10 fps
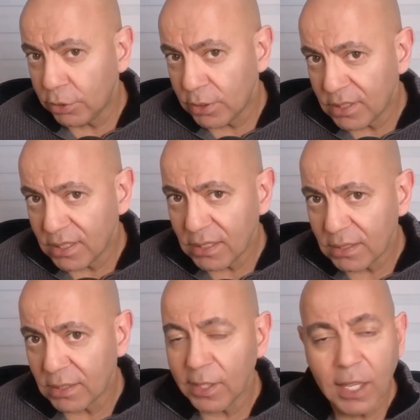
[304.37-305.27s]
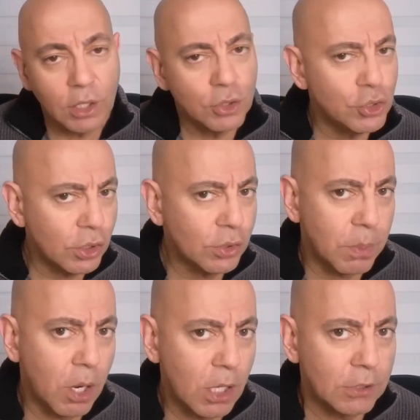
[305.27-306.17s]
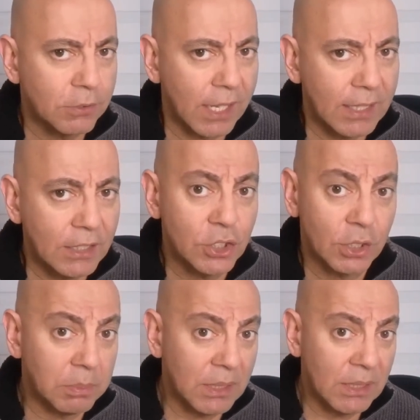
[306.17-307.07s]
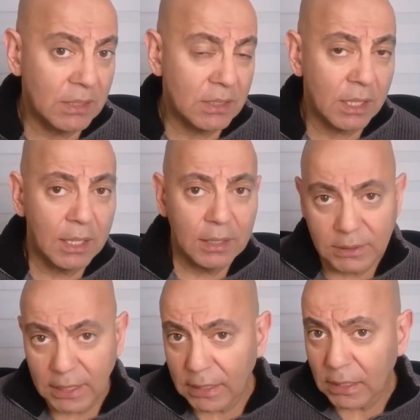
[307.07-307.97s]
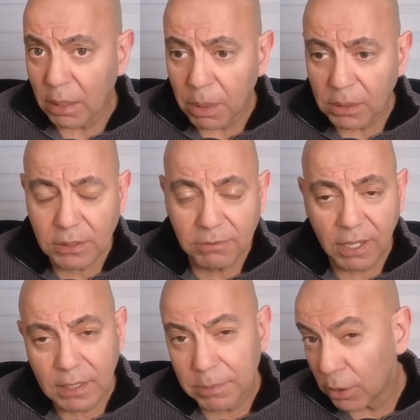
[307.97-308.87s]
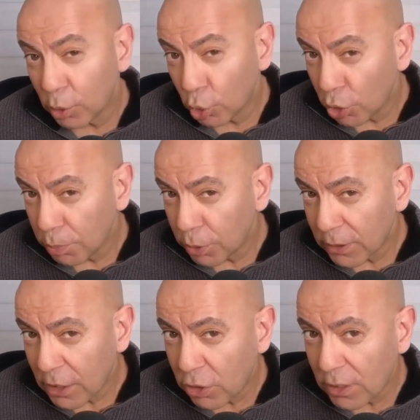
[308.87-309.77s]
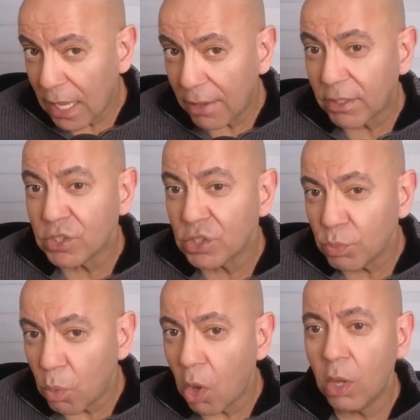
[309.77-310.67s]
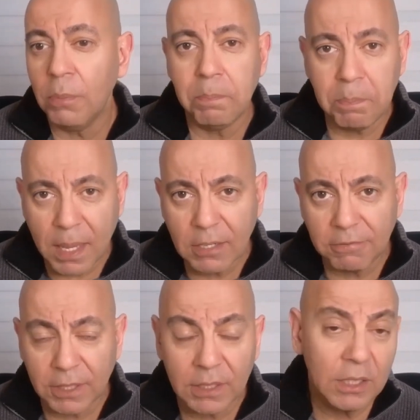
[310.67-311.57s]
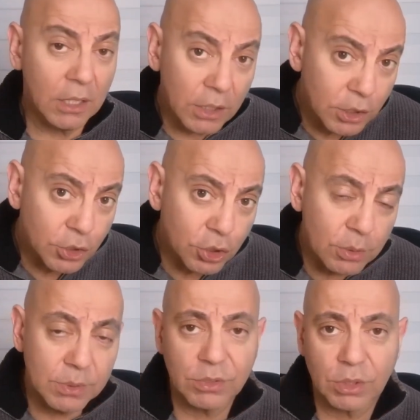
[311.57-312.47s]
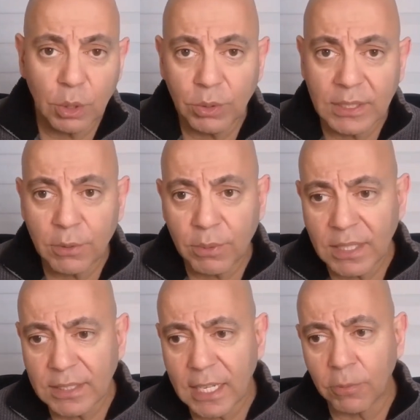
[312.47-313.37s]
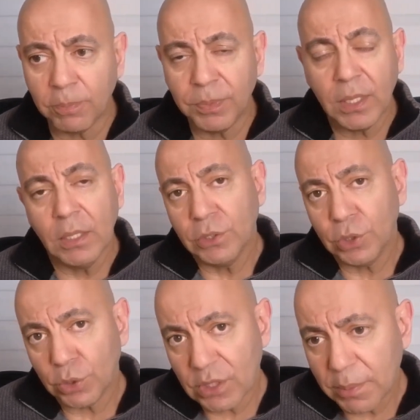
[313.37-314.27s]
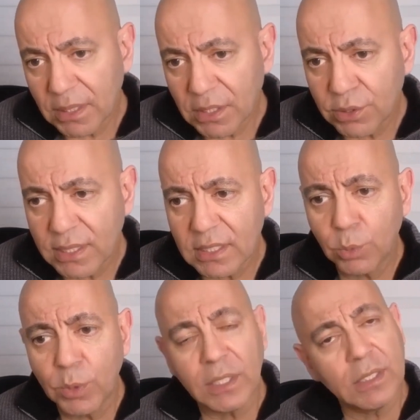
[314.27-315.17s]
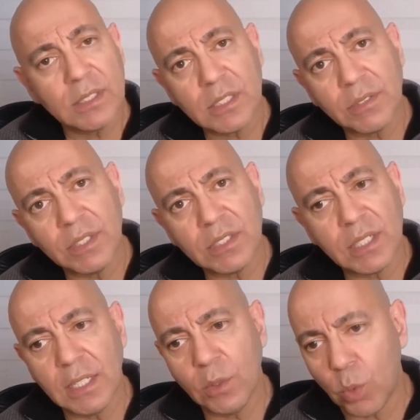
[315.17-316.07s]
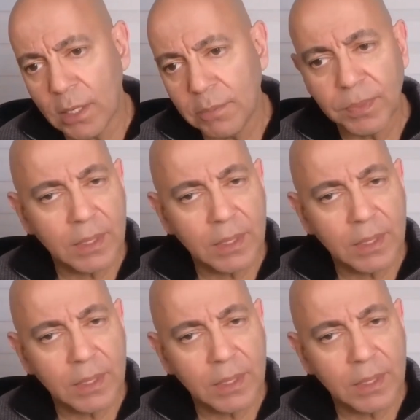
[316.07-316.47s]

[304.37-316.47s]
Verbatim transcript: to diseases, just part of aging means taking a multivitamin could potentially have a small benefit in terms of slowing that rate down. So some of the strengths and weaknesses of the study, one,